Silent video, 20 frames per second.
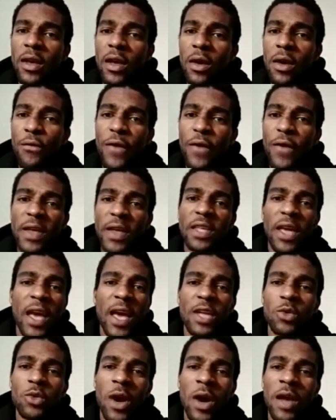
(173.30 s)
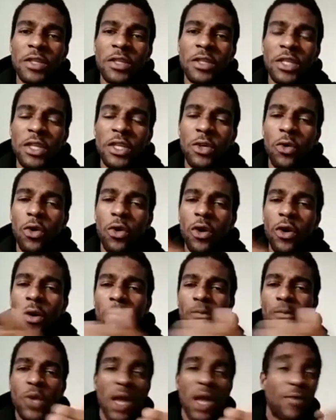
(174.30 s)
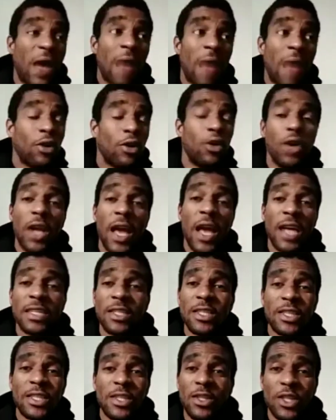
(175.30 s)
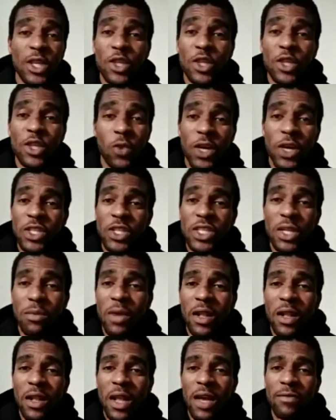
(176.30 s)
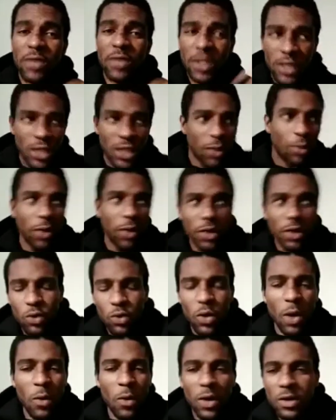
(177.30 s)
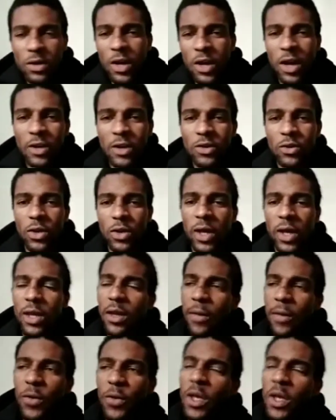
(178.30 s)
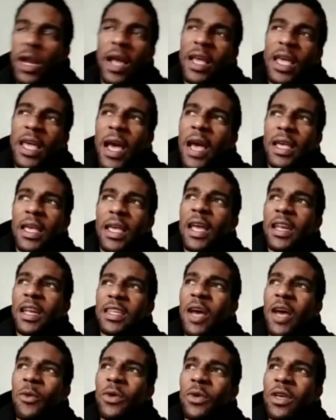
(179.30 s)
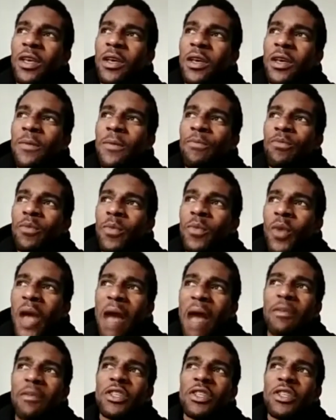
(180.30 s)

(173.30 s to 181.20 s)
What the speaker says: facing X, Y, and Z, or if I have a good ass situation in my life, this is the person who I want to talk to. Like, and I get it that we have our